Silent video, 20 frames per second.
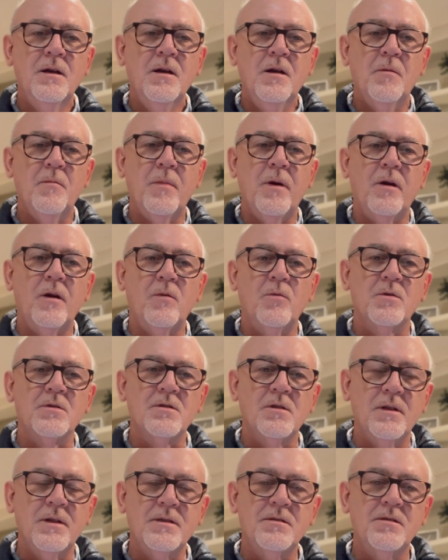Mary was
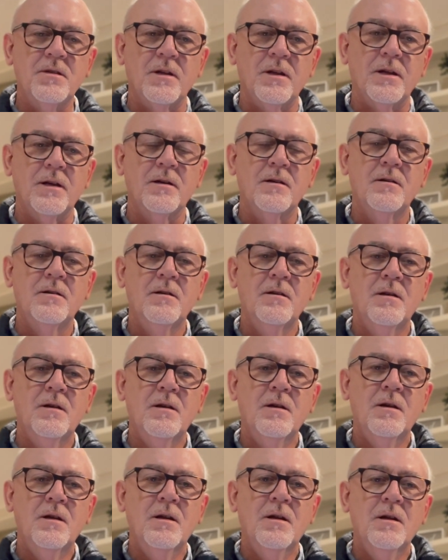listening.
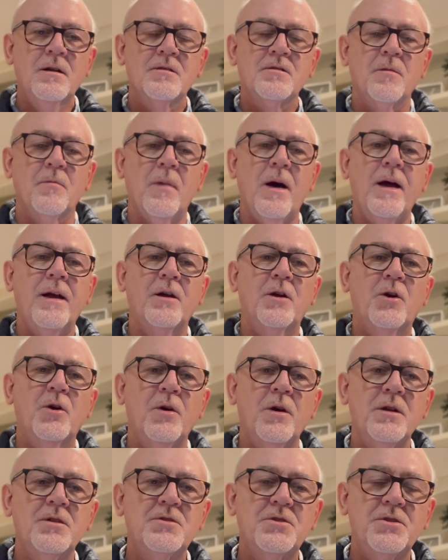So my
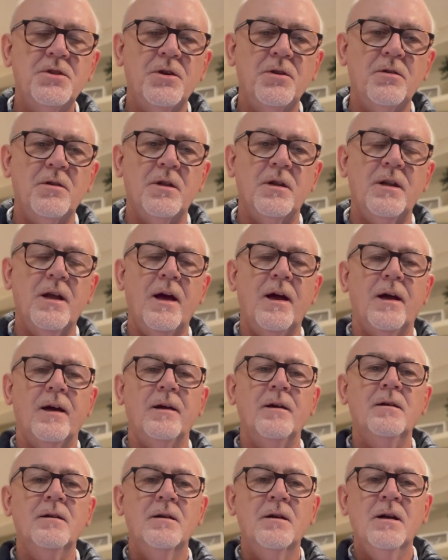encourage to you
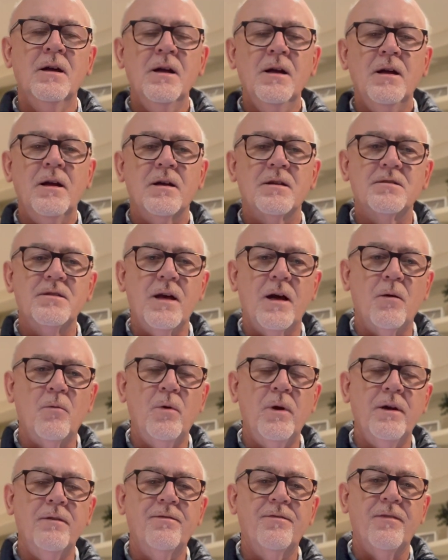today is that
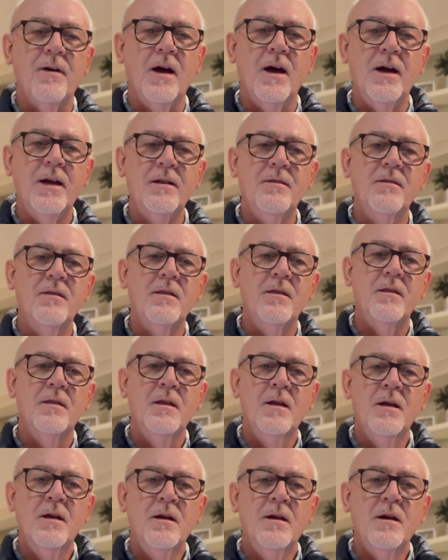we find
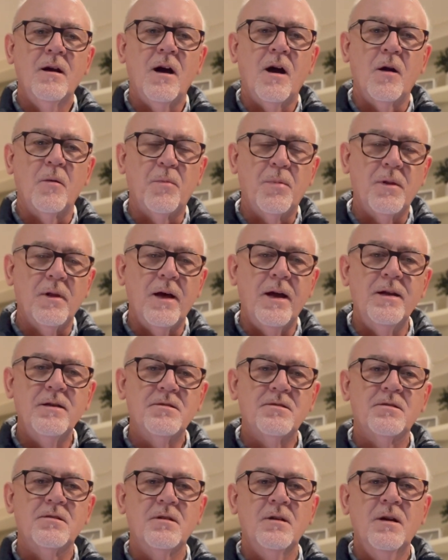our
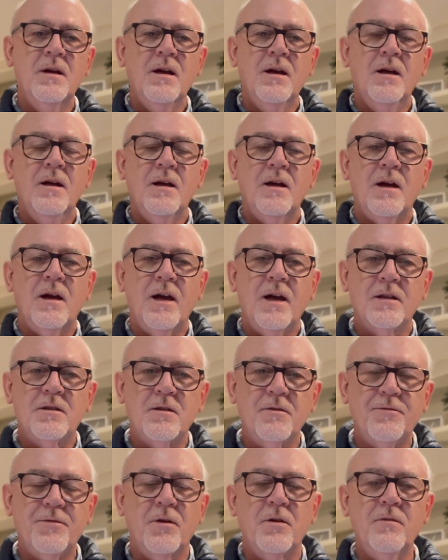place at
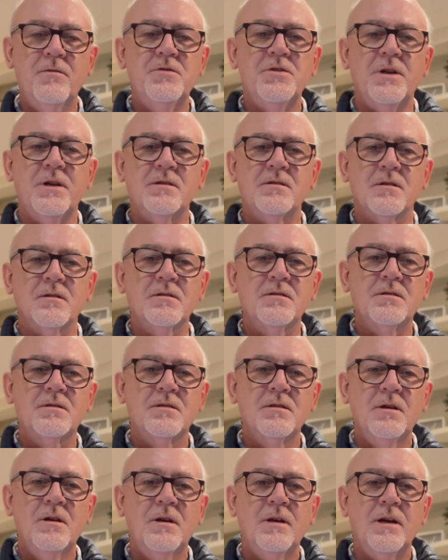the foot of Jesus
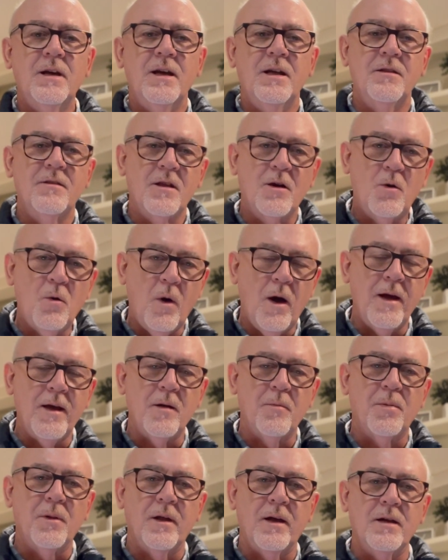in the
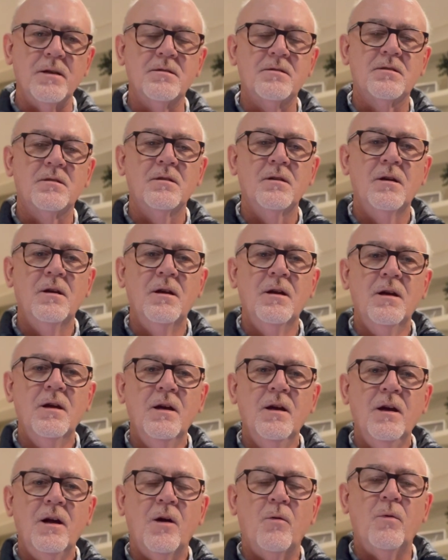quiet place.
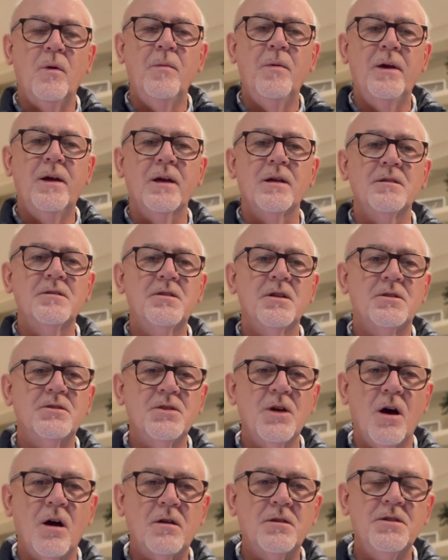We begin to
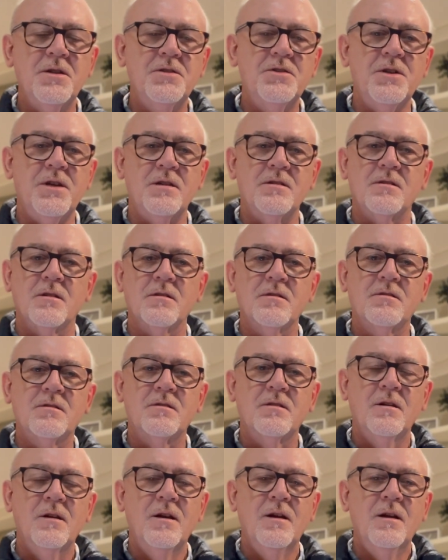talk to Jesus,